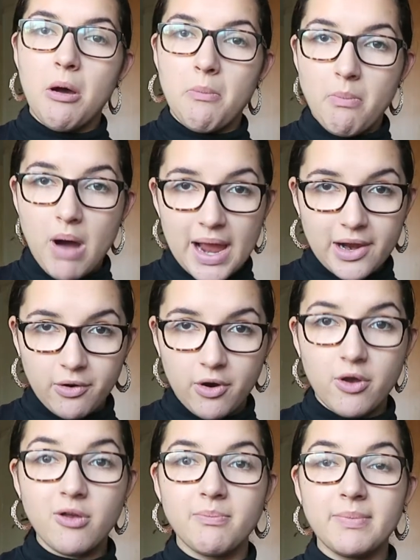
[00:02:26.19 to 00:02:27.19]

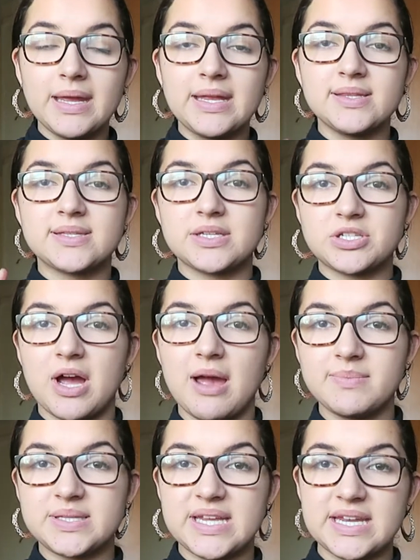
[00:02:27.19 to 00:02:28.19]
Micro means
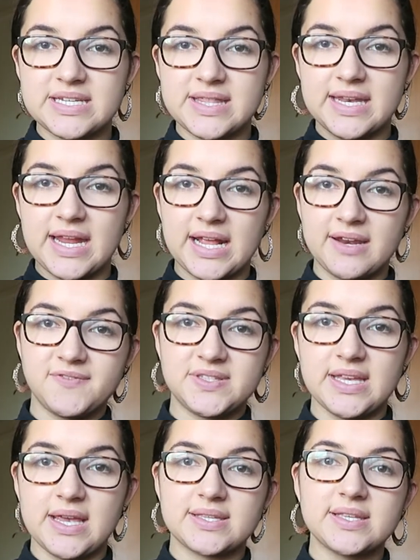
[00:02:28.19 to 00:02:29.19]
times 10 to the
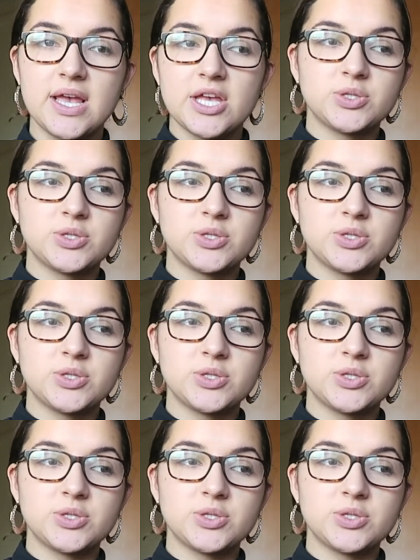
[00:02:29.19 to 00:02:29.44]
-6.